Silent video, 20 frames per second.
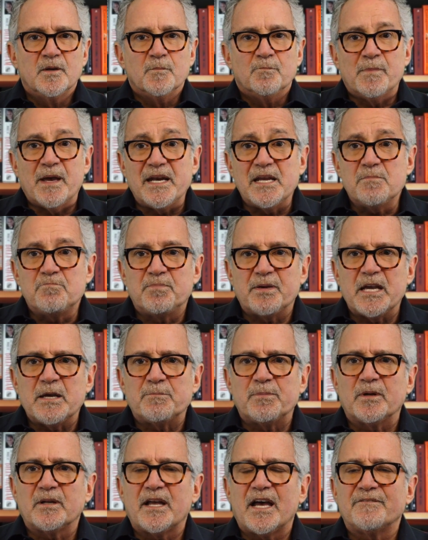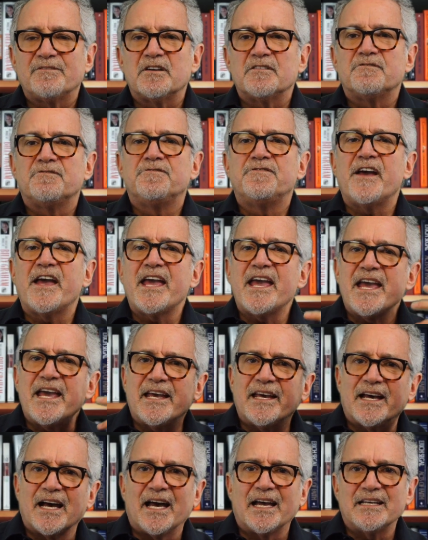Many people have a
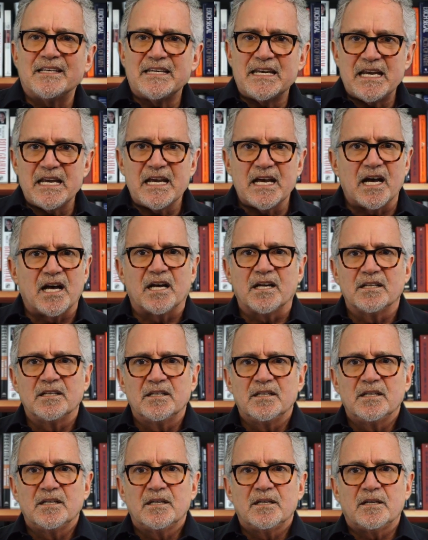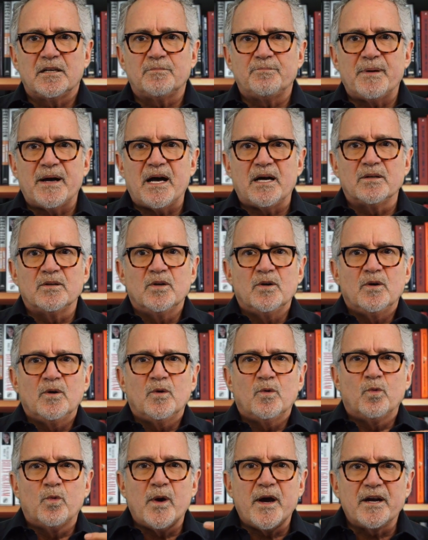vague idea about
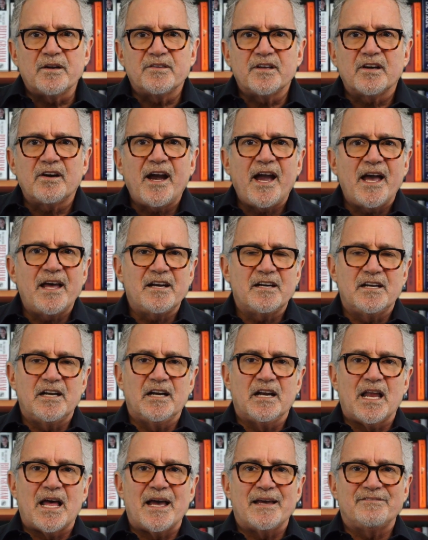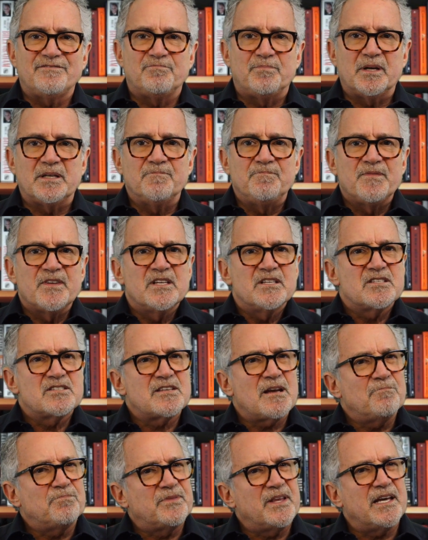where they're headed in life, but
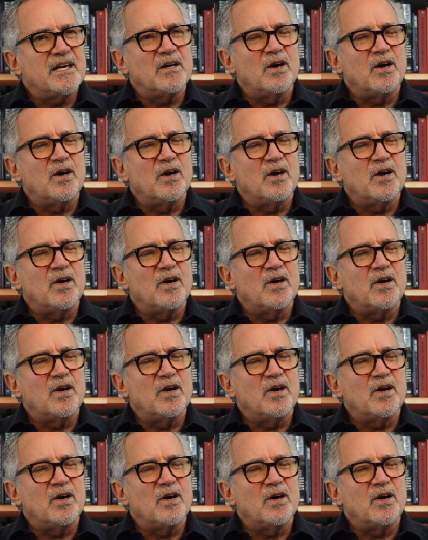something